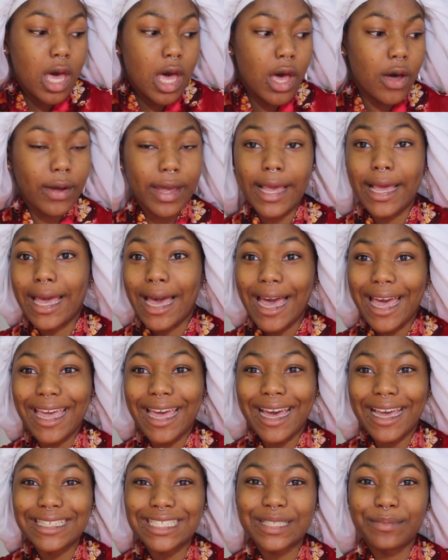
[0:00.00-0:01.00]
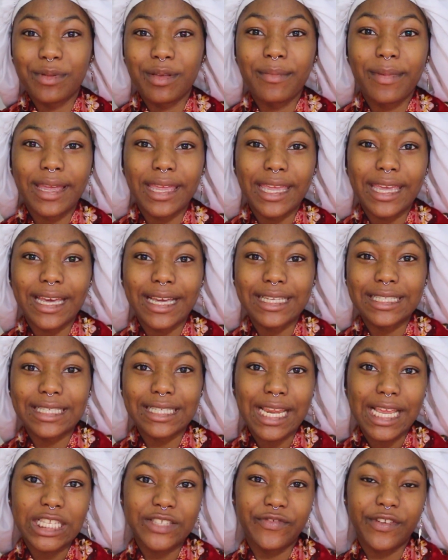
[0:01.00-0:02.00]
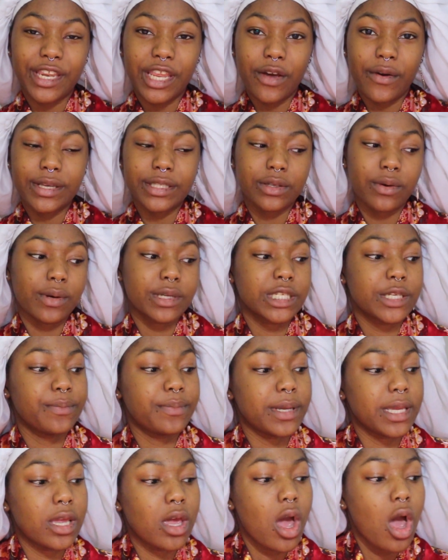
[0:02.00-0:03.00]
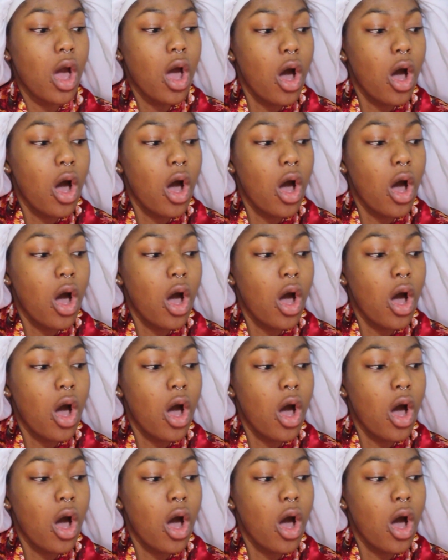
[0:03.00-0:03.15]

Okay, hi guys, it's me Maya, and today's video is going to be